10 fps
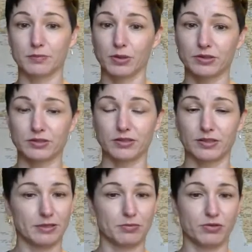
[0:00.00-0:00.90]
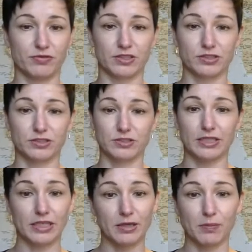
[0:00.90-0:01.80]
personal and professional,
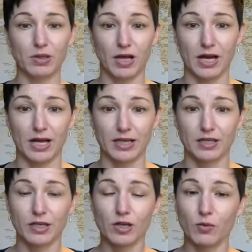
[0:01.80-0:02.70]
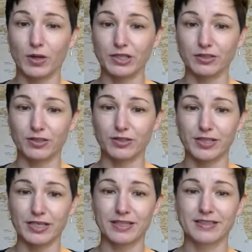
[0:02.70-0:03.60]
and apply what you're
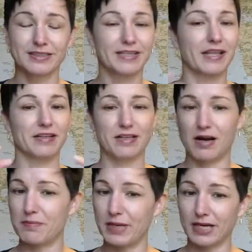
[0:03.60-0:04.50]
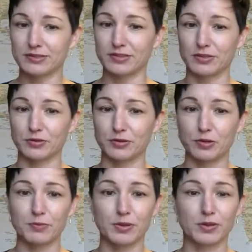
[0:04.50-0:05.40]
learning, come back to the group,